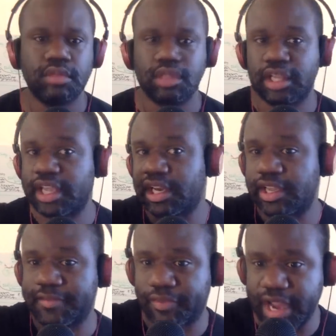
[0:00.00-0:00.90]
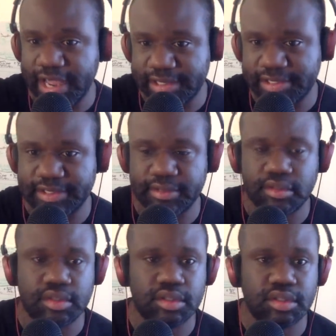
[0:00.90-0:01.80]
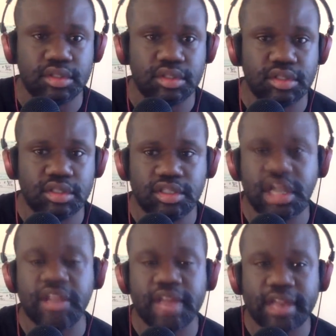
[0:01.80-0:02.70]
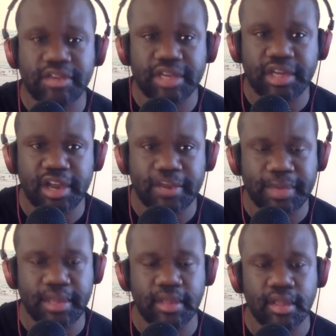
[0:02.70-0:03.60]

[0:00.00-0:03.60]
Look at look at France. Shout out to Dr. Dick and Eric P.